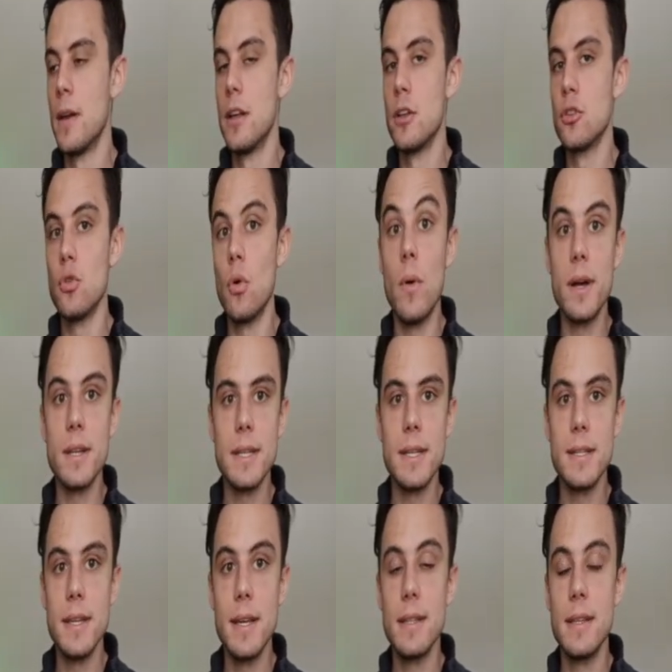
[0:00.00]
So as I
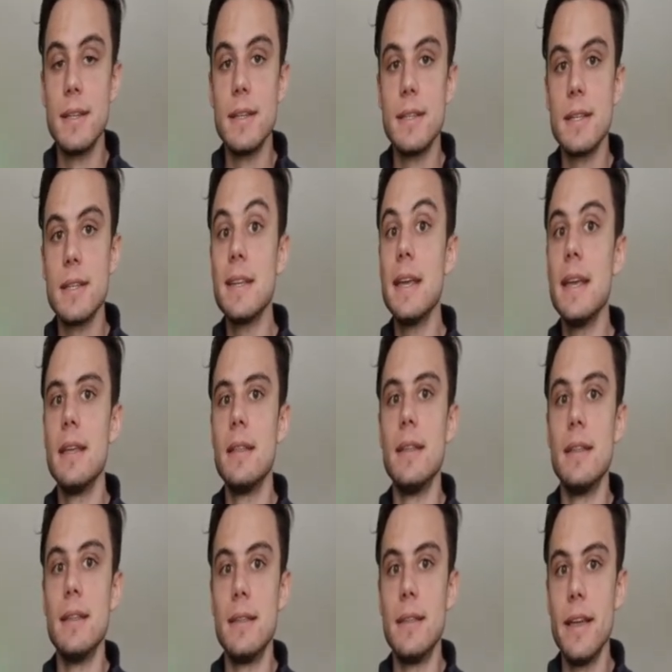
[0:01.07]
said, this is
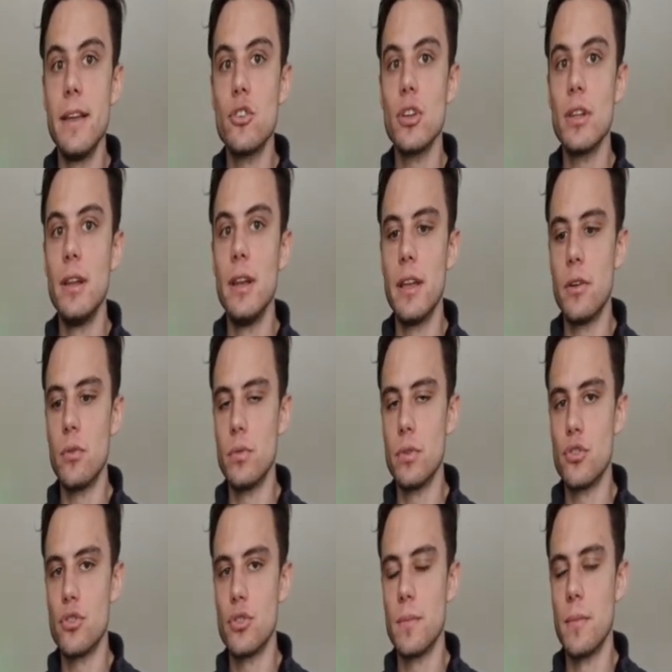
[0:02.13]
indentation
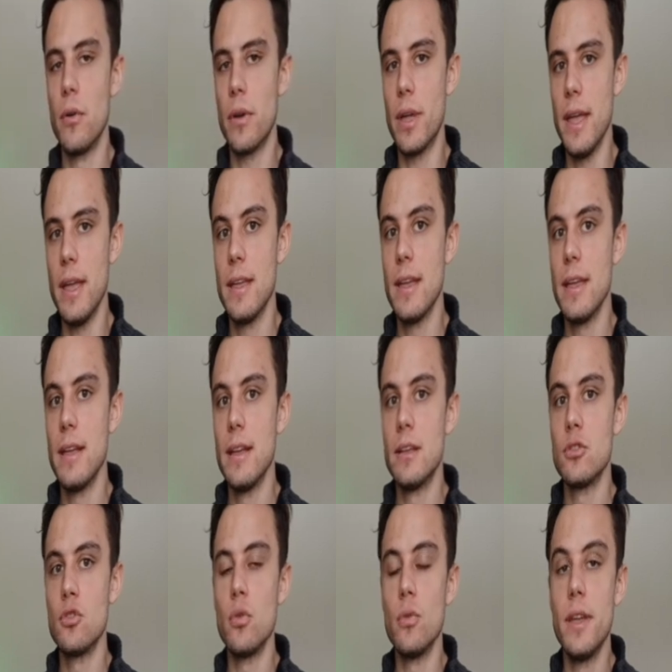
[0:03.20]
language, okay?
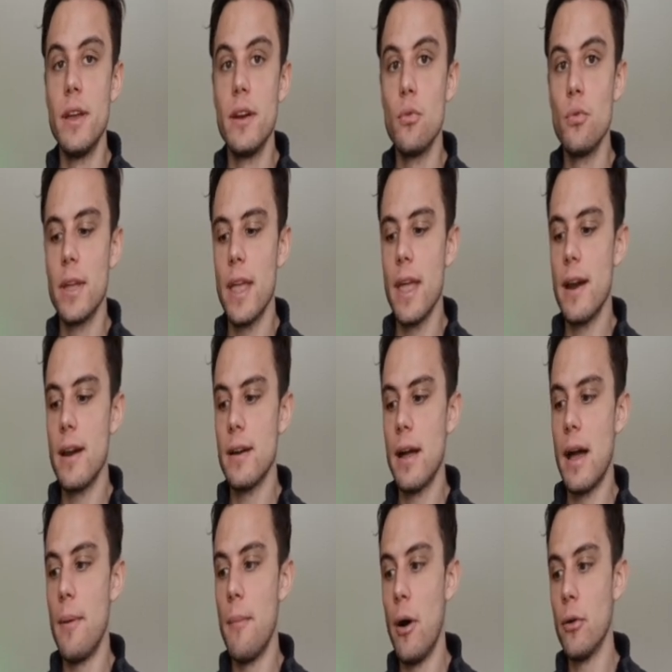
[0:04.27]
So here we care
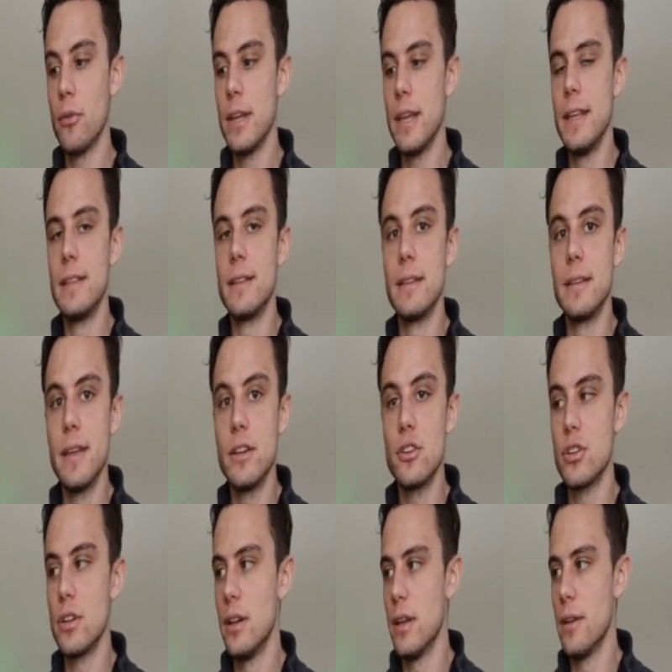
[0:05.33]
about the
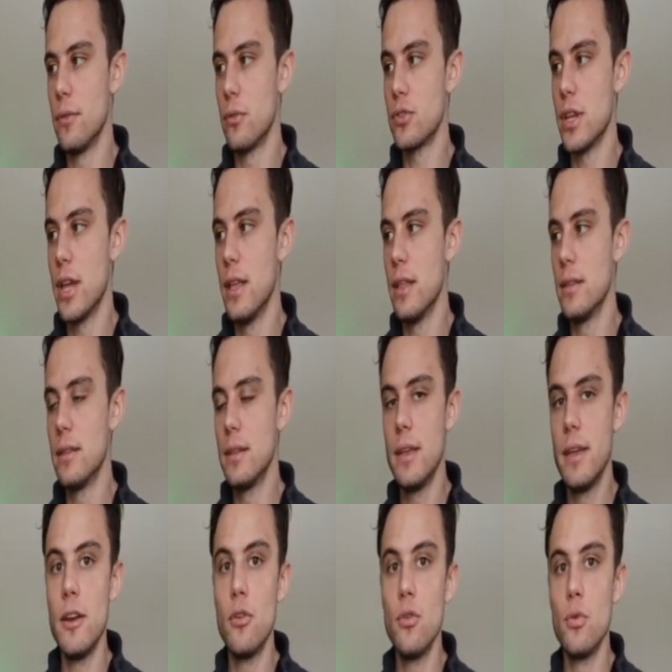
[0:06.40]
indentation levels, and
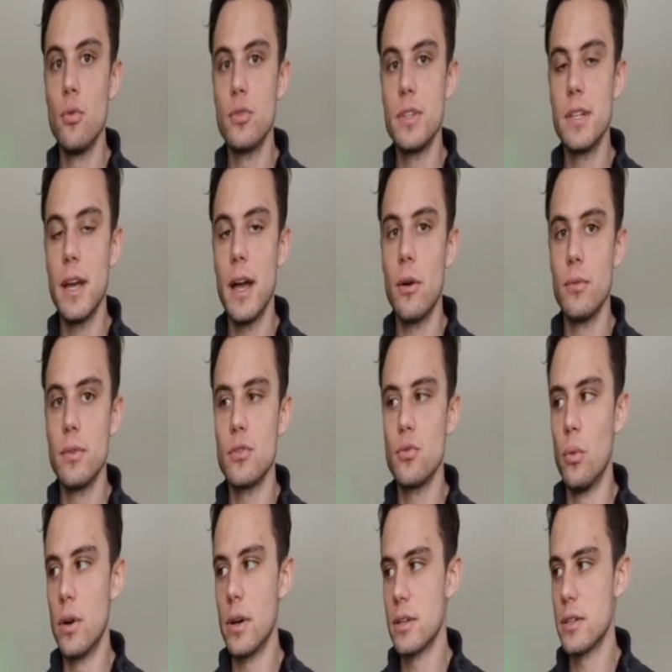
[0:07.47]
here you will see how this
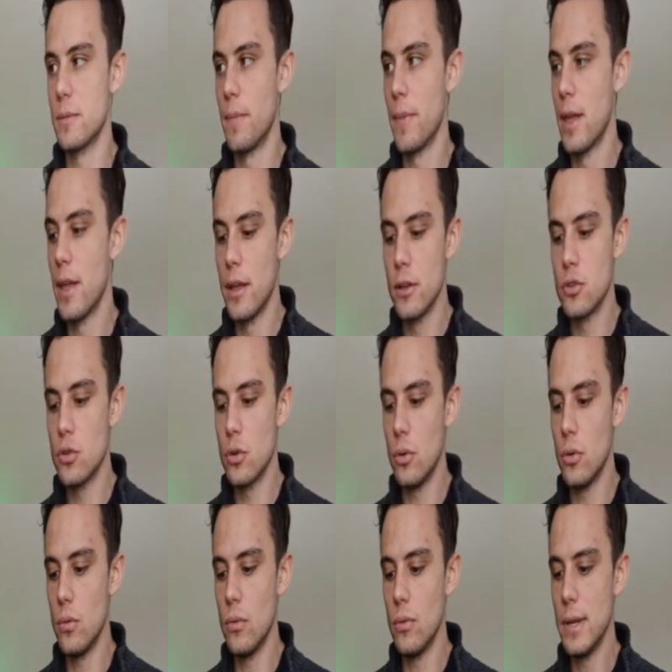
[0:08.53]
works.
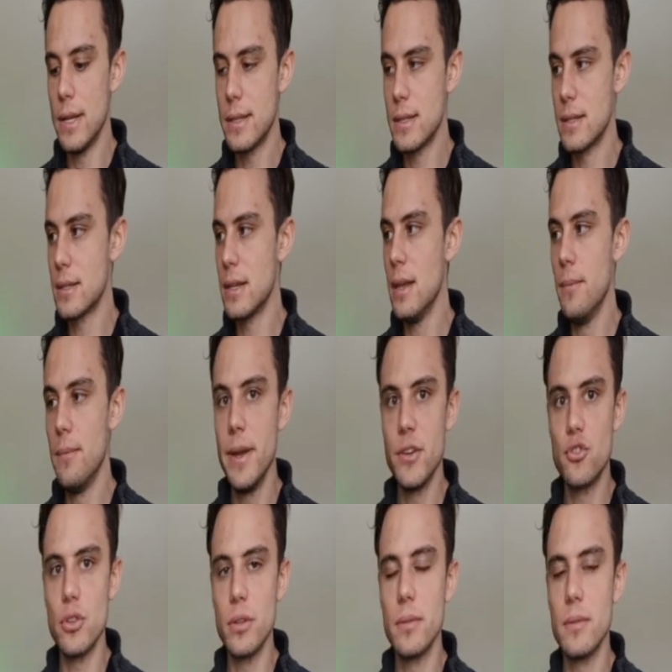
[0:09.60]
So let's
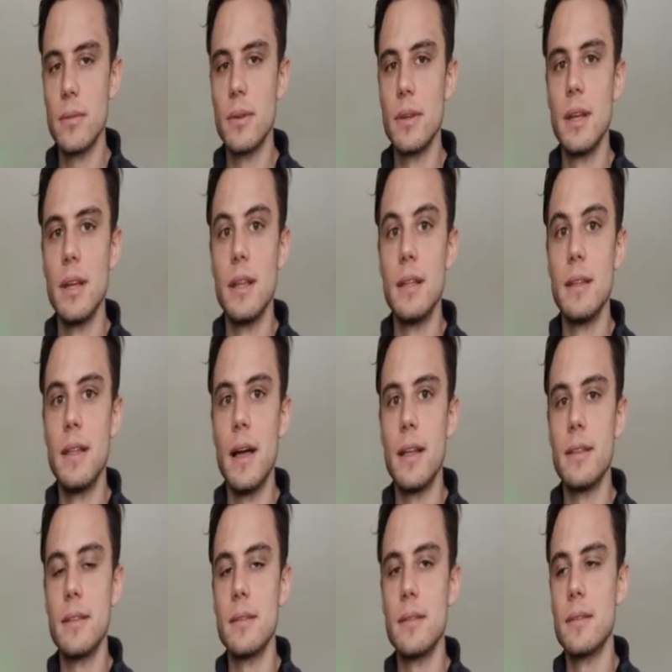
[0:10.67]
imagine
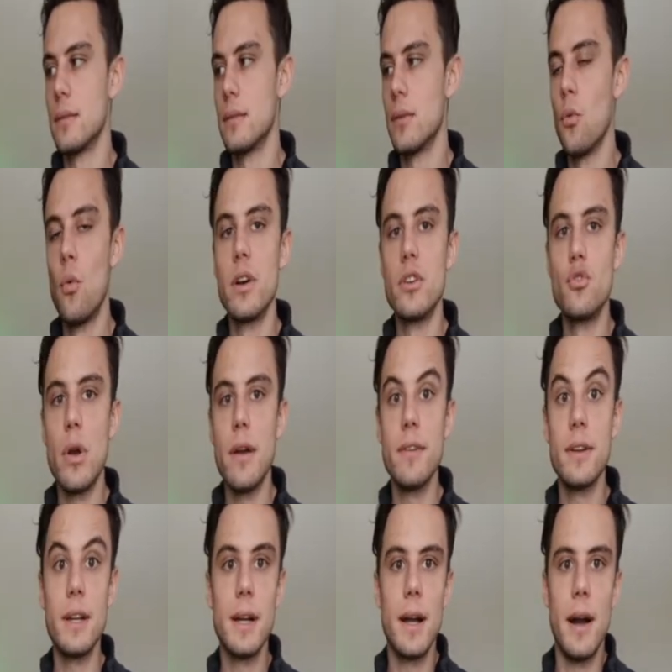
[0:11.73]
that we're
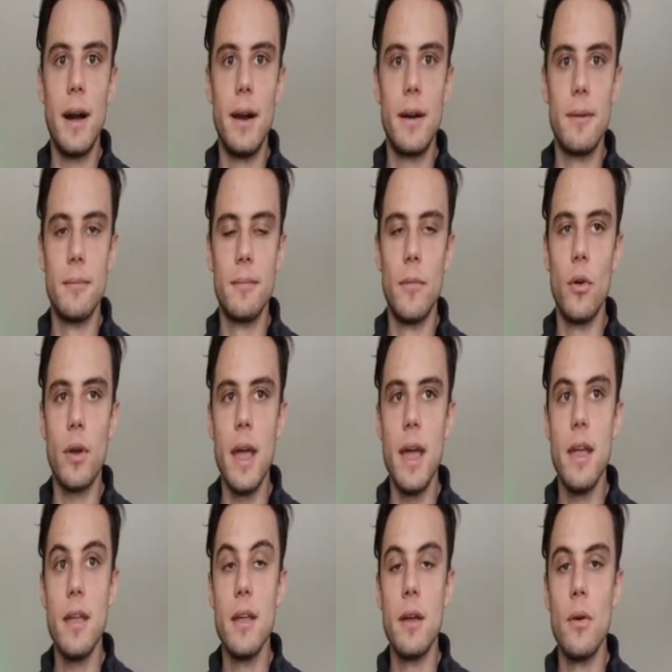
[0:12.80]
driving a car,
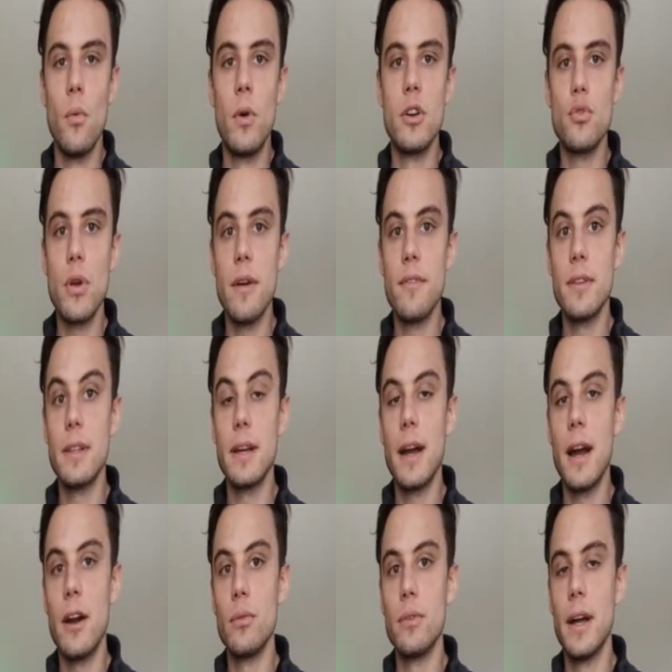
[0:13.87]
okay? We're driving the
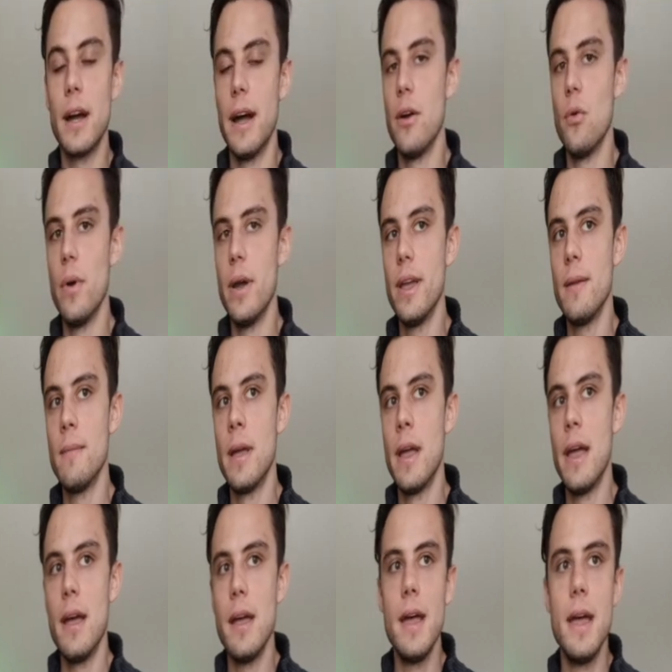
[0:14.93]
car on the highway,
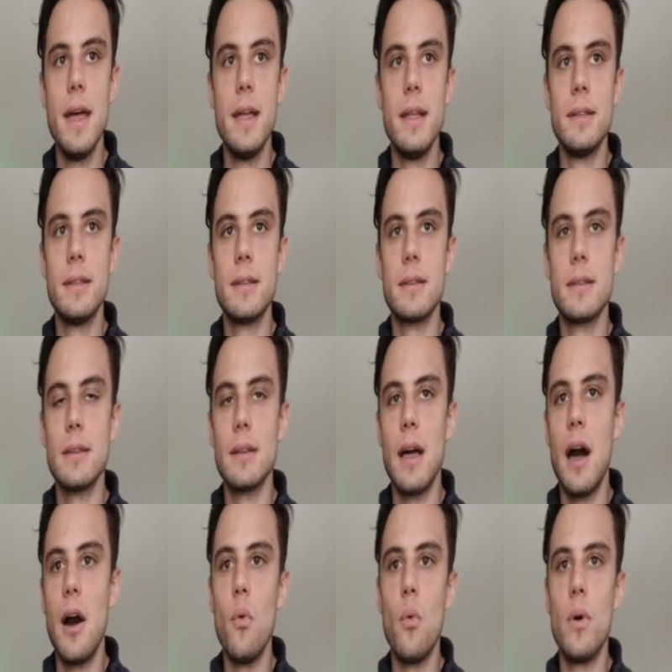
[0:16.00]
and
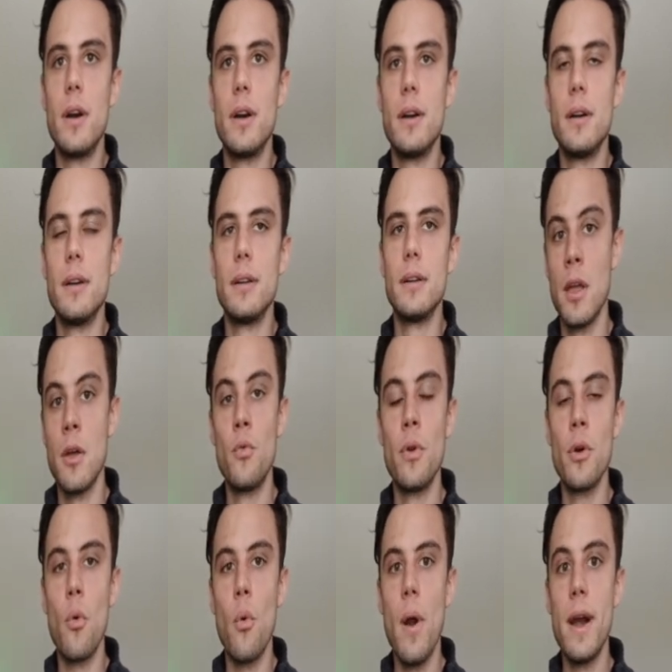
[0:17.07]
our
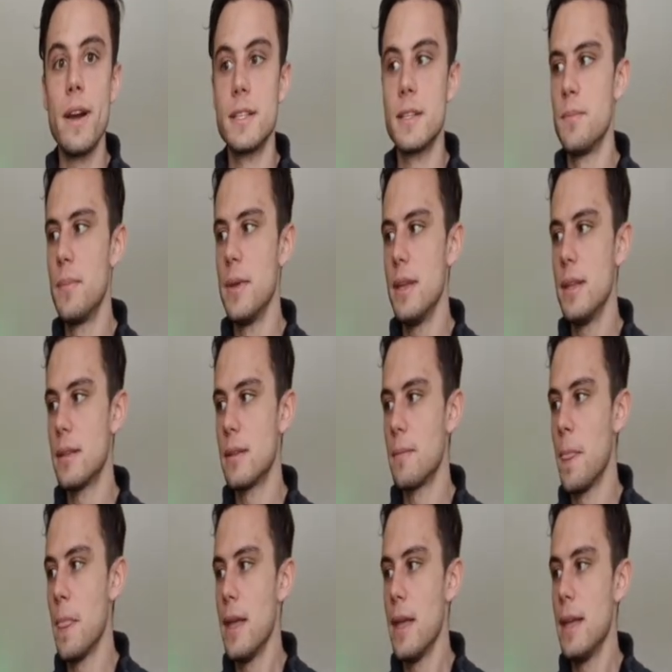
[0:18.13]
required speed
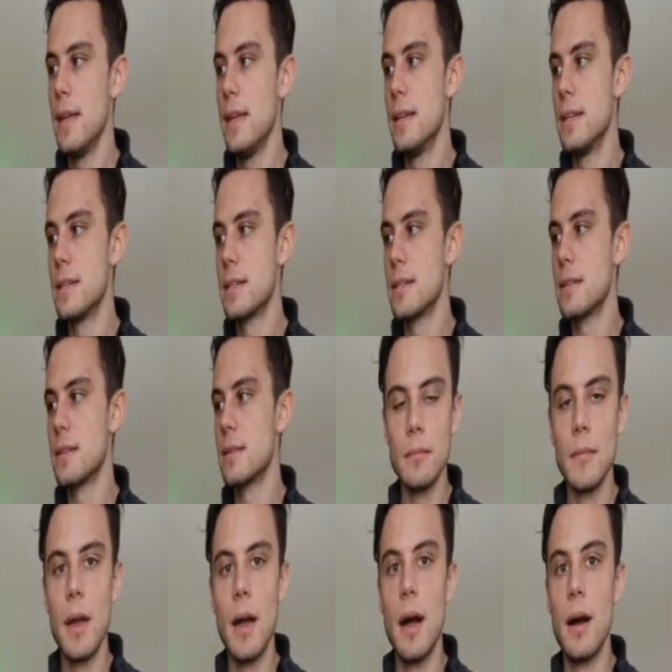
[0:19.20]
is
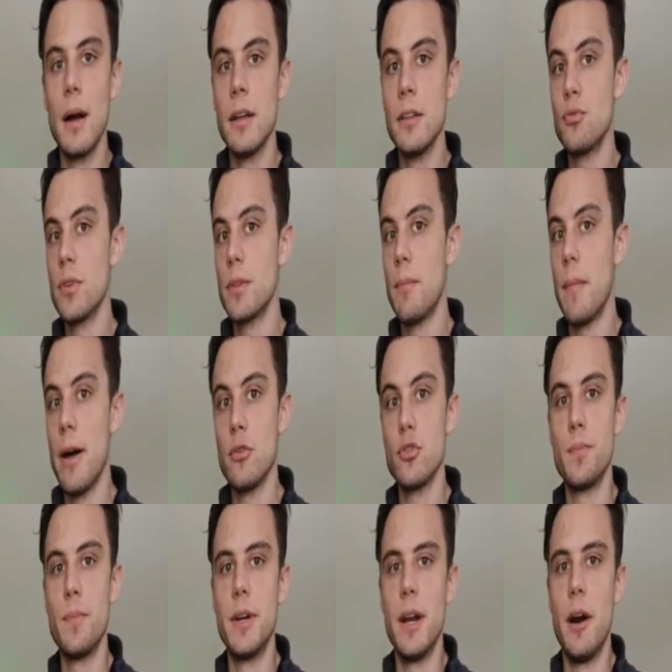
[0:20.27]
100 miles
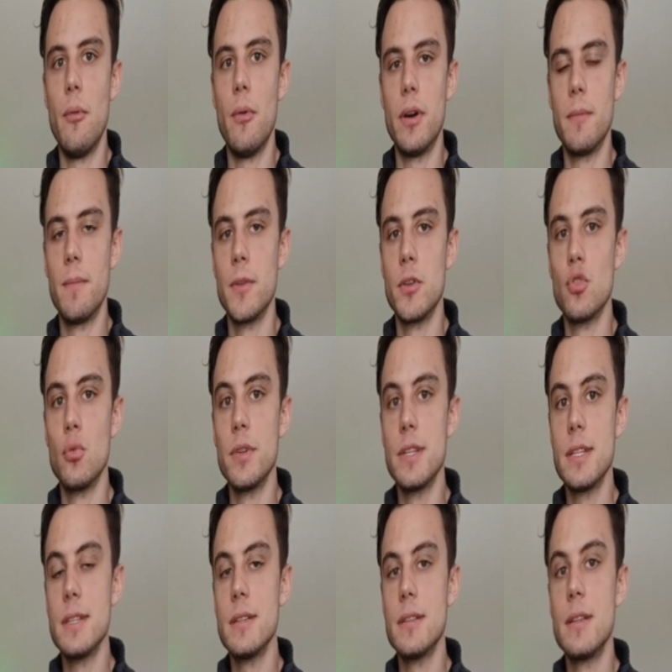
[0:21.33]
per hour. So this
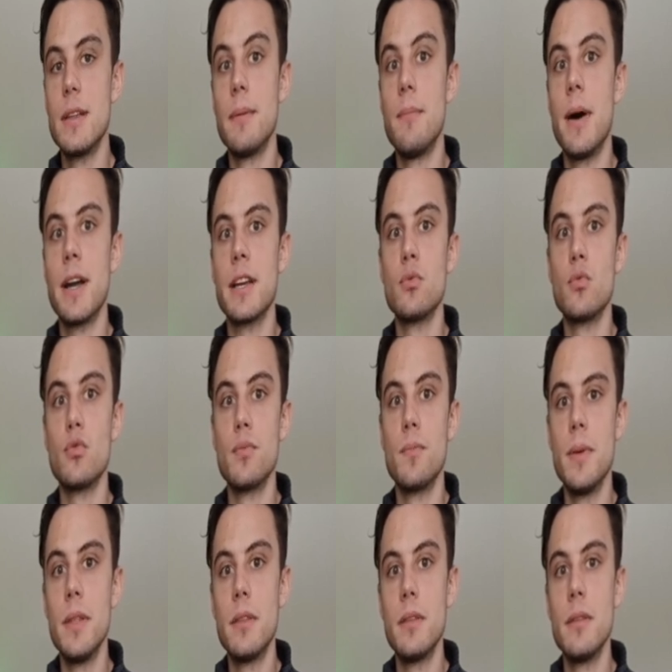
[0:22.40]
is the maximum
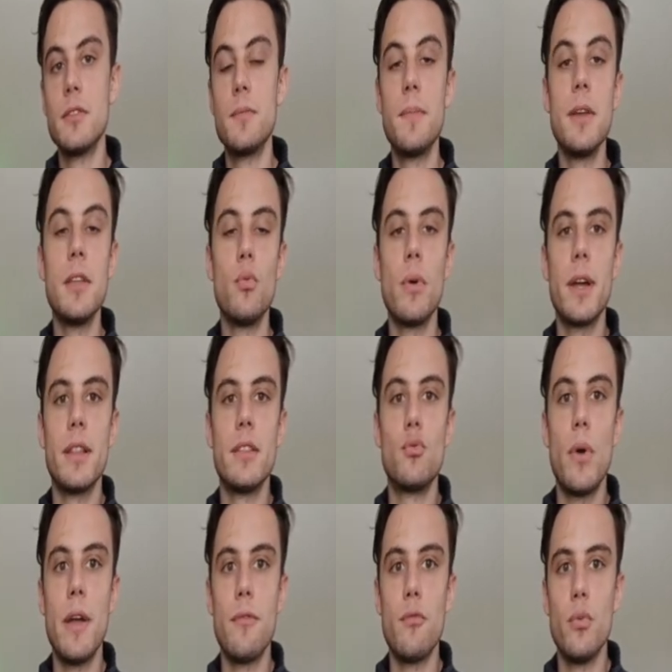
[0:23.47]
speed we can
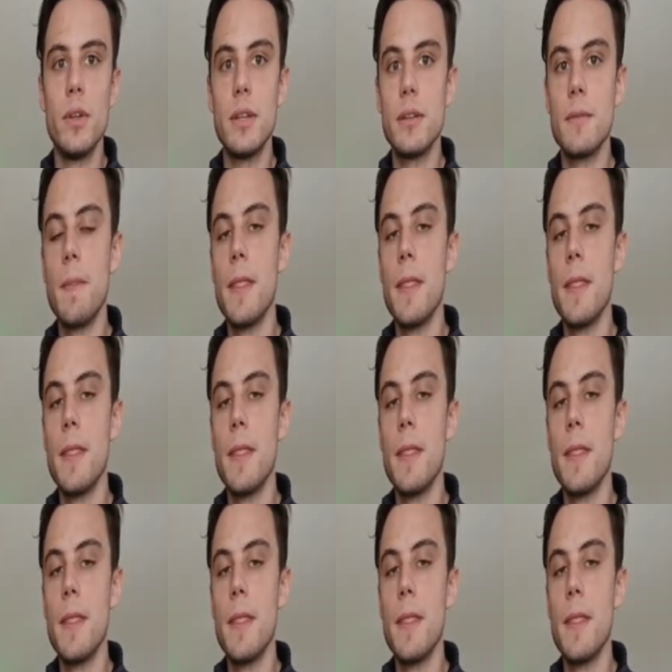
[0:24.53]
drive with.